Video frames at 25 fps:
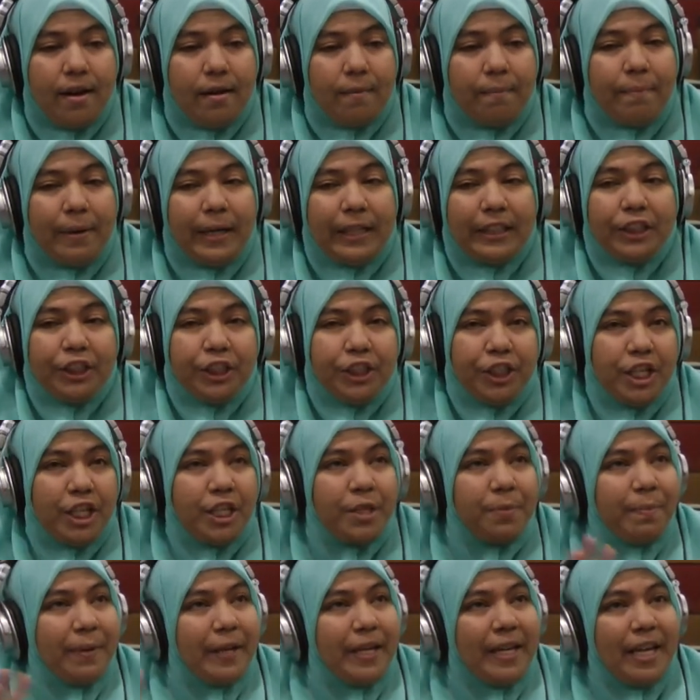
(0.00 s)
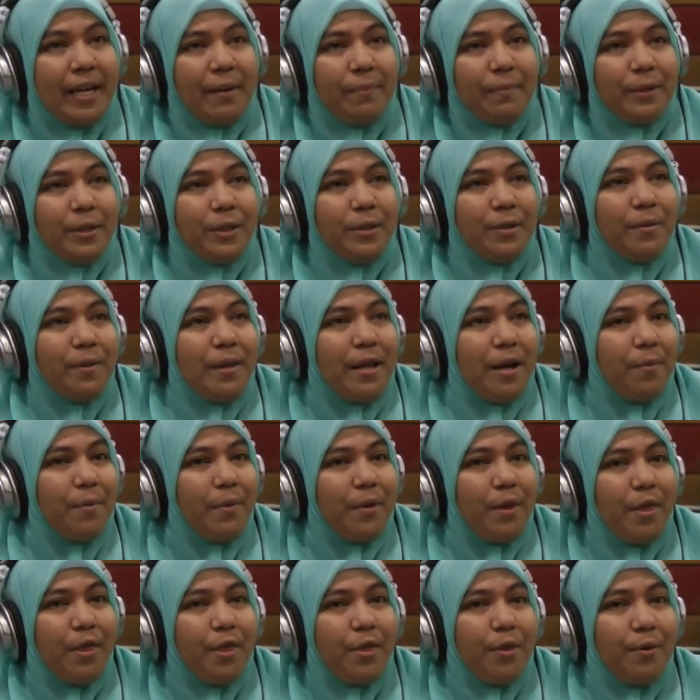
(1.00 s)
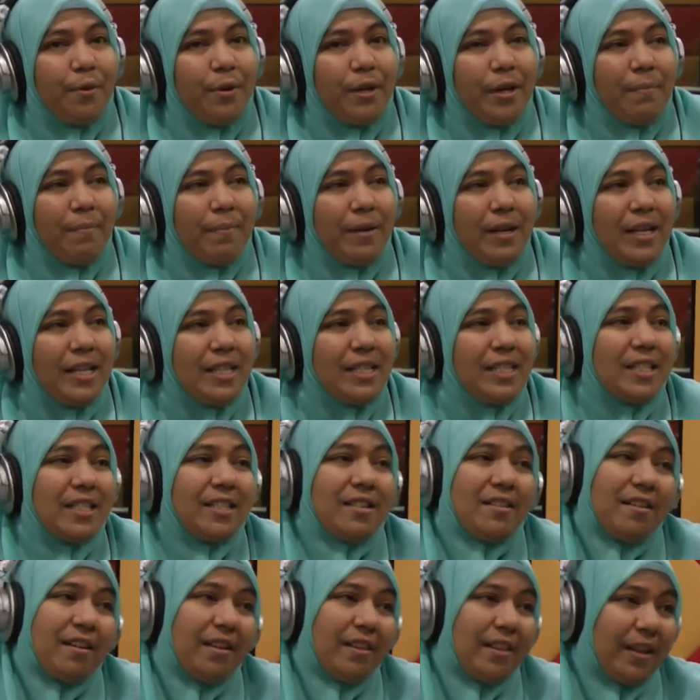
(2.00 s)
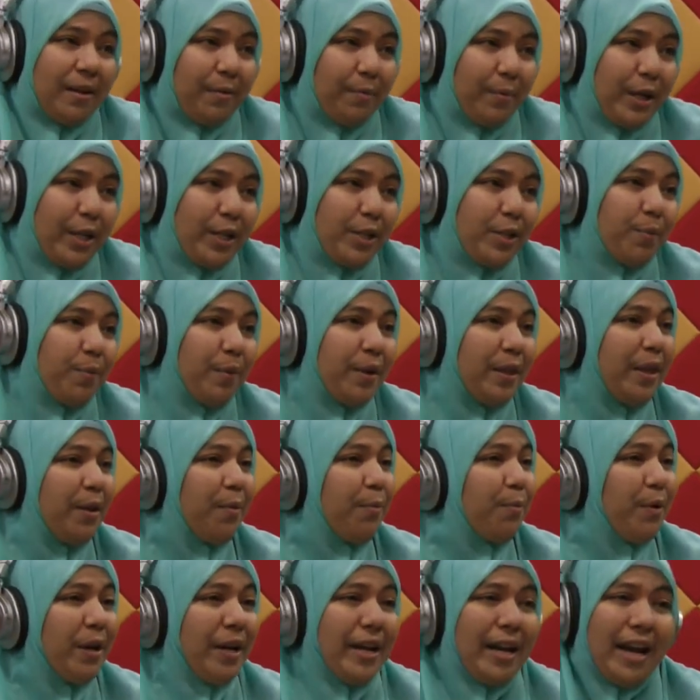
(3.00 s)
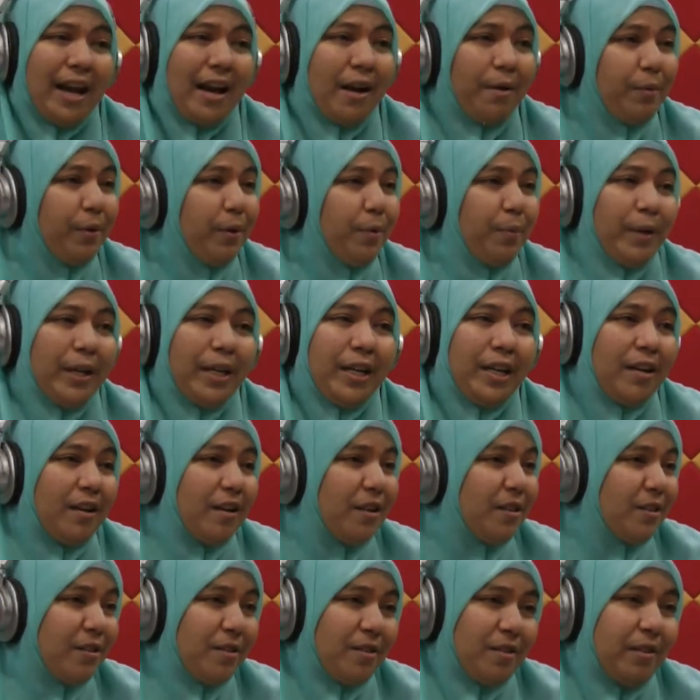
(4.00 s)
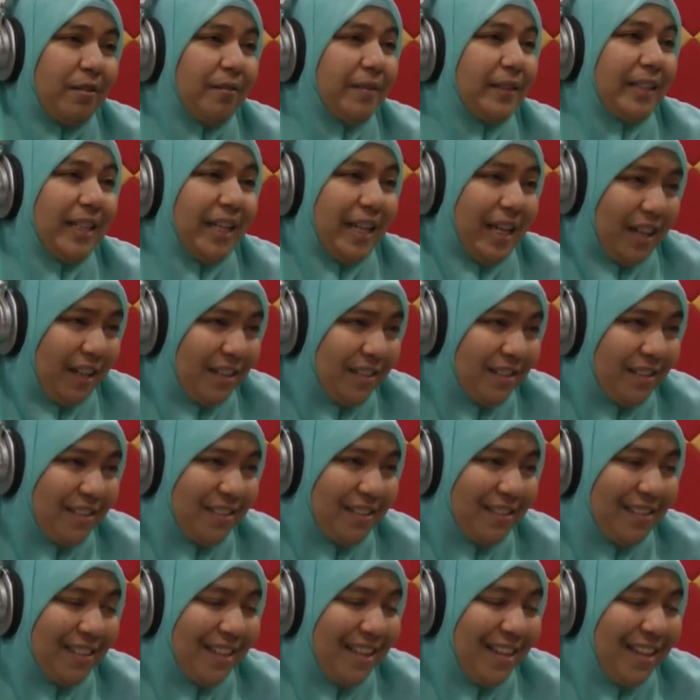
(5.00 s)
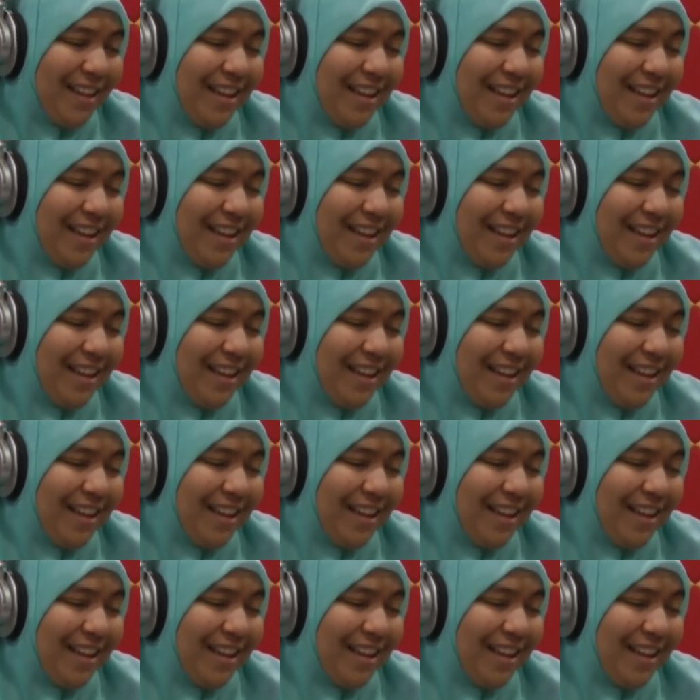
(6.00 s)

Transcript: But just being able to do that within 30 minutes, it's not that way. So within 1 hour, we cannot solve a case.